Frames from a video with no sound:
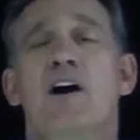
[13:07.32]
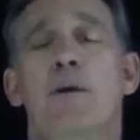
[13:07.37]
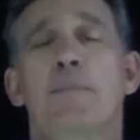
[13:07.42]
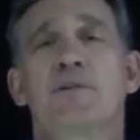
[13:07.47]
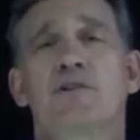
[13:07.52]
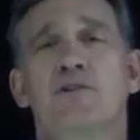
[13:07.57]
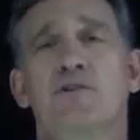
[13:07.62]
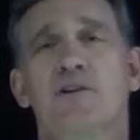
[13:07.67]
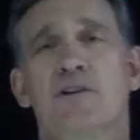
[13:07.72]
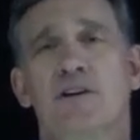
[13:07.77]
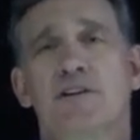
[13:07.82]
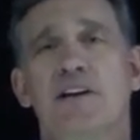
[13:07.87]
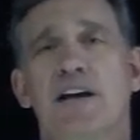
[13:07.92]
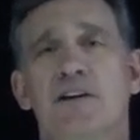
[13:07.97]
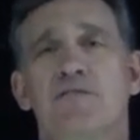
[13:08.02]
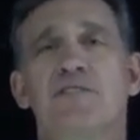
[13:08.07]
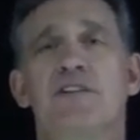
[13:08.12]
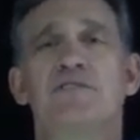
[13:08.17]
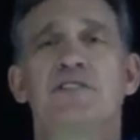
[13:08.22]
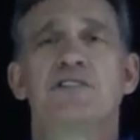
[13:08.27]
opportunity to
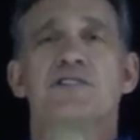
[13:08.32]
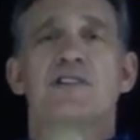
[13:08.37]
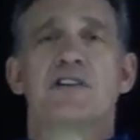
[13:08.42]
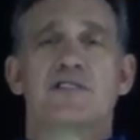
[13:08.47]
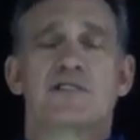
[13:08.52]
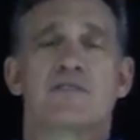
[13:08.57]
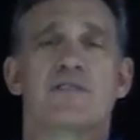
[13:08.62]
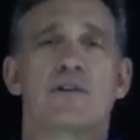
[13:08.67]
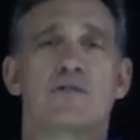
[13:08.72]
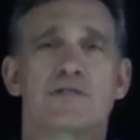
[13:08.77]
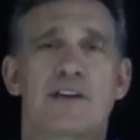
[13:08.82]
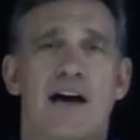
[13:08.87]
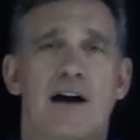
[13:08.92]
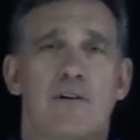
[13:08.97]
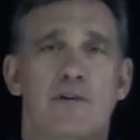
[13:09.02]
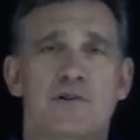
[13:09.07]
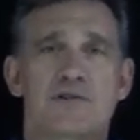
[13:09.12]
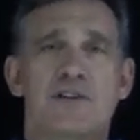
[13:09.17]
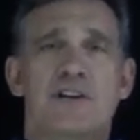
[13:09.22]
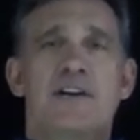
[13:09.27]
take 56 of those
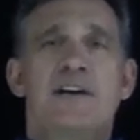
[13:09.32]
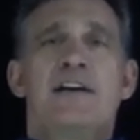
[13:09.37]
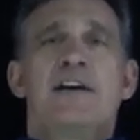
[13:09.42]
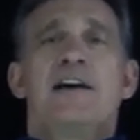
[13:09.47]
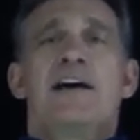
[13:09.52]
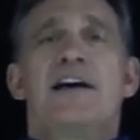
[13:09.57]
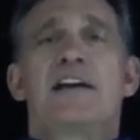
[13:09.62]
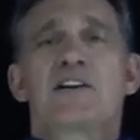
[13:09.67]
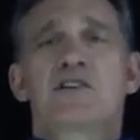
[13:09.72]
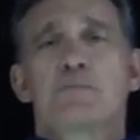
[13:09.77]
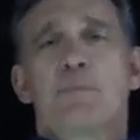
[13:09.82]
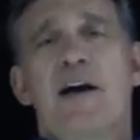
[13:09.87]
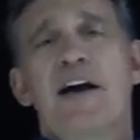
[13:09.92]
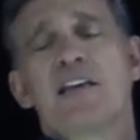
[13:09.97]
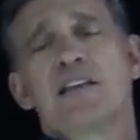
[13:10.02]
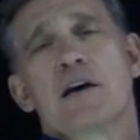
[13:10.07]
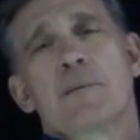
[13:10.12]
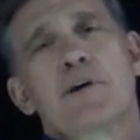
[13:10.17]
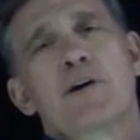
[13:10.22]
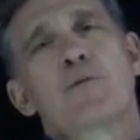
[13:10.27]
hours and
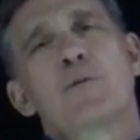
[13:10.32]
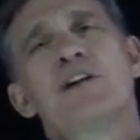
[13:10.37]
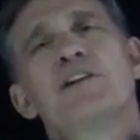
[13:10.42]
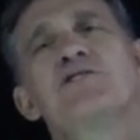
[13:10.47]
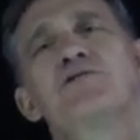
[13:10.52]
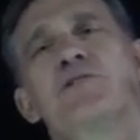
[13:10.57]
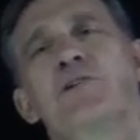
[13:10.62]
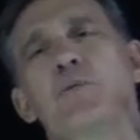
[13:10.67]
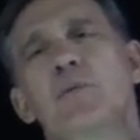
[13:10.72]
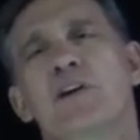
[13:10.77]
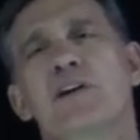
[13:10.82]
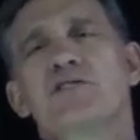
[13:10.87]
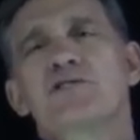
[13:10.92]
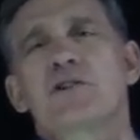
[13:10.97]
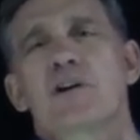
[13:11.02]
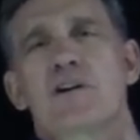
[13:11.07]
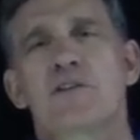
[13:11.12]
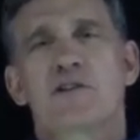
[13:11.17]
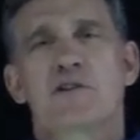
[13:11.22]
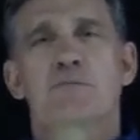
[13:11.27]
expand them. And originally when I
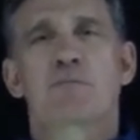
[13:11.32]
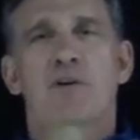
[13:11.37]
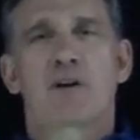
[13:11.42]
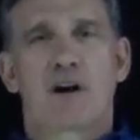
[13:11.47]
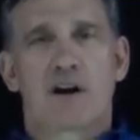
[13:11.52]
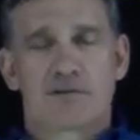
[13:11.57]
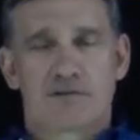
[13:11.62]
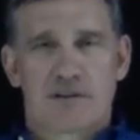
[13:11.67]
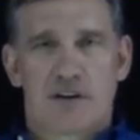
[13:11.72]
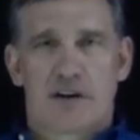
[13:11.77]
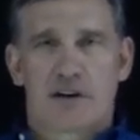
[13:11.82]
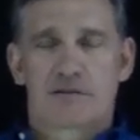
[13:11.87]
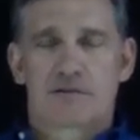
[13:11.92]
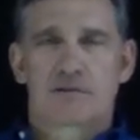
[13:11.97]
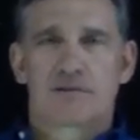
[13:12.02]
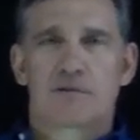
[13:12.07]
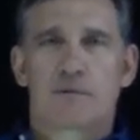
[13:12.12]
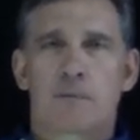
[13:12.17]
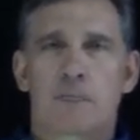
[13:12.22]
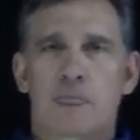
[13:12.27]
started this
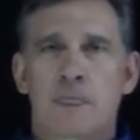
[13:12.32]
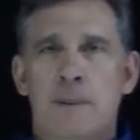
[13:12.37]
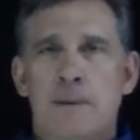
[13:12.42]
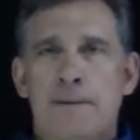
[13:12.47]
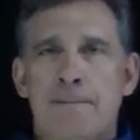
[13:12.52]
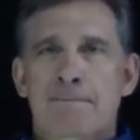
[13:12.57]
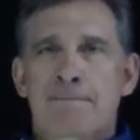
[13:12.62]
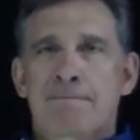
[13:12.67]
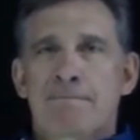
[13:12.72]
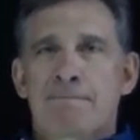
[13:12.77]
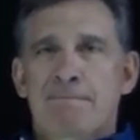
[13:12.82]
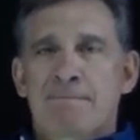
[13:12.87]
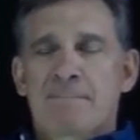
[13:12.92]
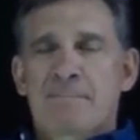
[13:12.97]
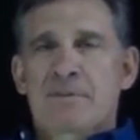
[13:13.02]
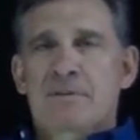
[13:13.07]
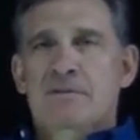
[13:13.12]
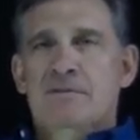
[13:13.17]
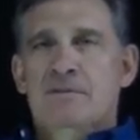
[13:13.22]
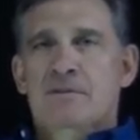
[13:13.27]
process,
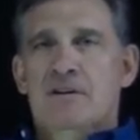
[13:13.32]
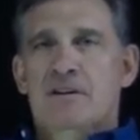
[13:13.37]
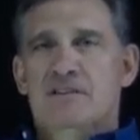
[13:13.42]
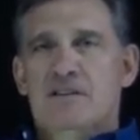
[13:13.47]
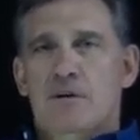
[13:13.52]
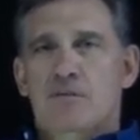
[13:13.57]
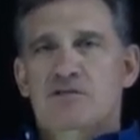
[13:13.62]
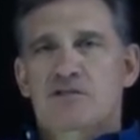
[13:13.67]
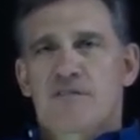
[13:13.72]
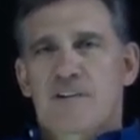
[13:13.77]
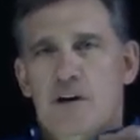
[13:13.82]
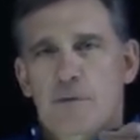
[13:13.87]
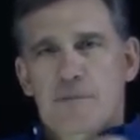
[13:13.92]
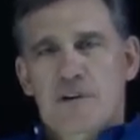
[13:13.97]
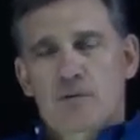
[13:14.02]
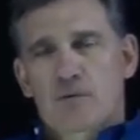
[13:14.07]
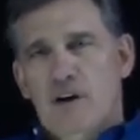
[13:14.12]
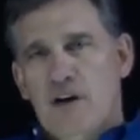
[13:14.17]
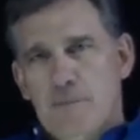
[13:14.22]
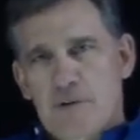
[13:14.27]
as I was
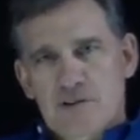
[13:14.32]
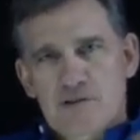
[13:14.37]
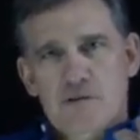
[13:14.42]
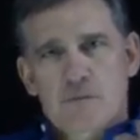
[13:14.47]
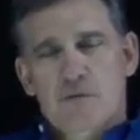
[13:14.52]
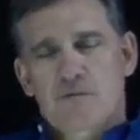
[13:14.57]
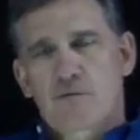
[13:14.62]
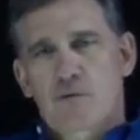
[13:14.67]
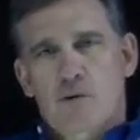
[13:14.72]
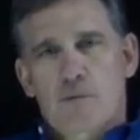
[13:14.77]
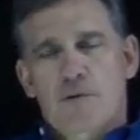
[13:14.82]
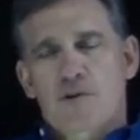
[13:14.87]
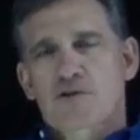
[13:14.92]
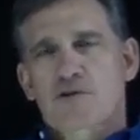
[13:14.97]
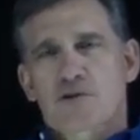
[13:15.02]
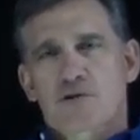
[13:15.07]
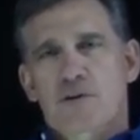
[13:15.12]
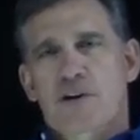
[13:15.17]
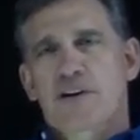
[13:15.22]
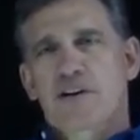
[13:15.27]
developing what I mentioned before,
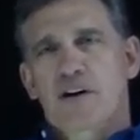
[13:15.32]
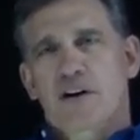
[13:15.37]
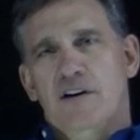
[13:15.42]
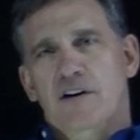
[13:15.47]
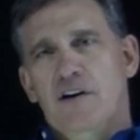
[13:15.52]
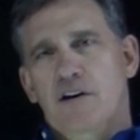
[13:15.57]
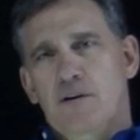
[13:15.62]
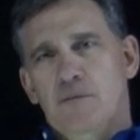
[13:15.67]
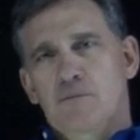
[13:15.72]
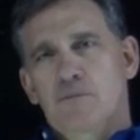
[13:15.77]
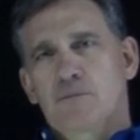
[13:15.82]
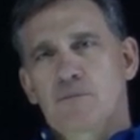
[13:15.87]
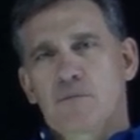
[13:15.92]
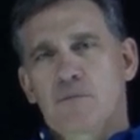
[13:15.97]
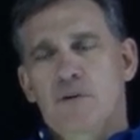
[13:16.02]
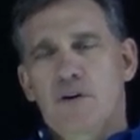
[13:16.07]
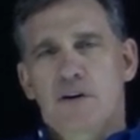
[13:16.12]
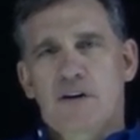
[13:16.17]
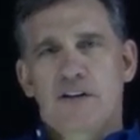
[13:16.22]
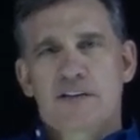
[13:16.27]
personaltraining.com,
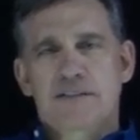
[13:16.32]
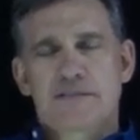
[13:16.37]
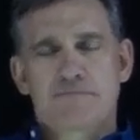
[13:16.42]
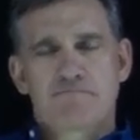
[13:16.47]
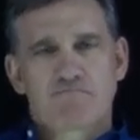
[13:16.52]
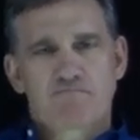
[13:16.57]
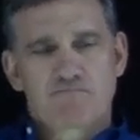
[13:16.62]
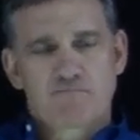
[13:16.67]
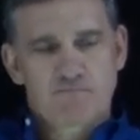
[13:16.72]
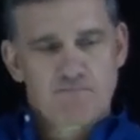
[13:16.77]
I